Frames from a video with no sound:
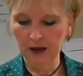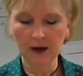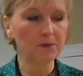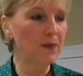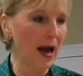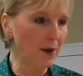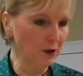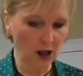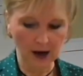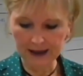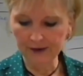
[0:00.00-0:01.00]

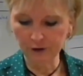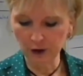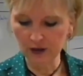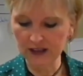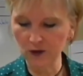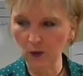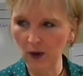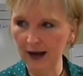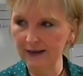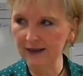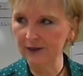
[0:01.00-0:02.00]
Babylon, in verses
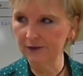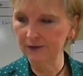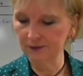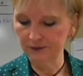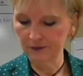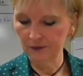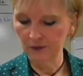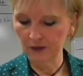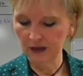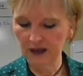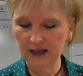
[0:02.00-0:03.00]
what?
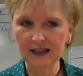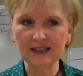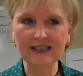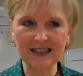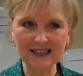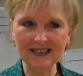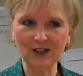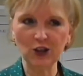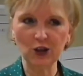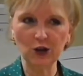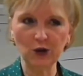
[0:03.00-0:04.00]
6
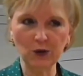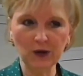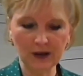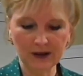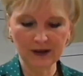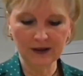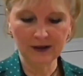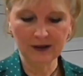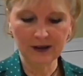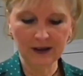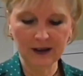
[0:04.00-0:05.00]
to,
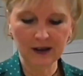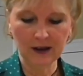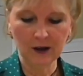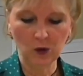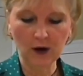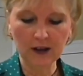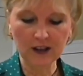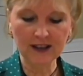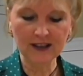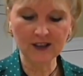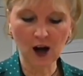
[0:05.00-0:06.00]
where does
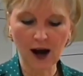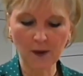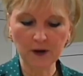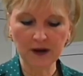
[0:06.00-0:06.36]
it stop?